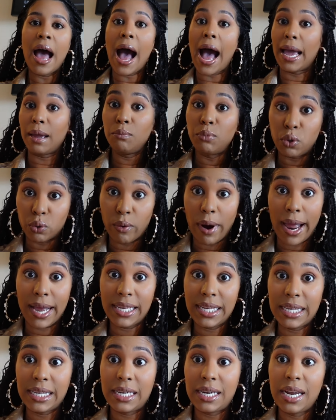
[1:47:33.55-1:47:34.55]
I'm
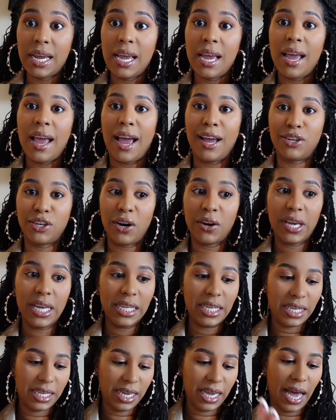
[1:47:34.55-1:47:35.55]
dressed, as y'all
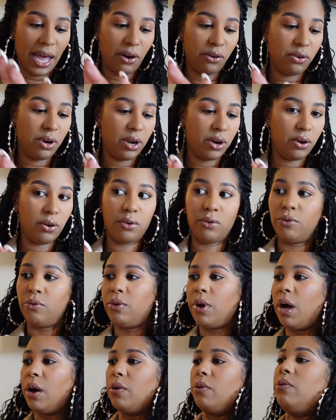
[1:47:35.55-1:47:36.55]
can see. I don't
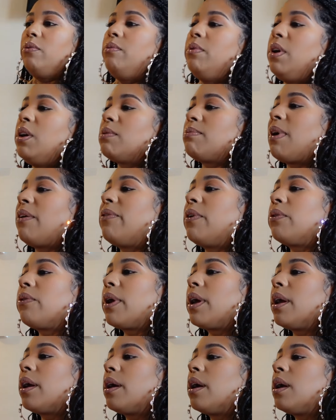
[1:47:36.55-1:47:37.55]
know. Oh, here's my phone
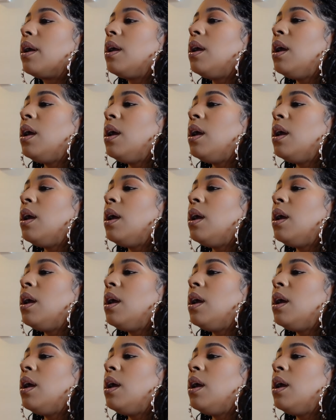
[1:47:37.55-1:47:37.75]
right here.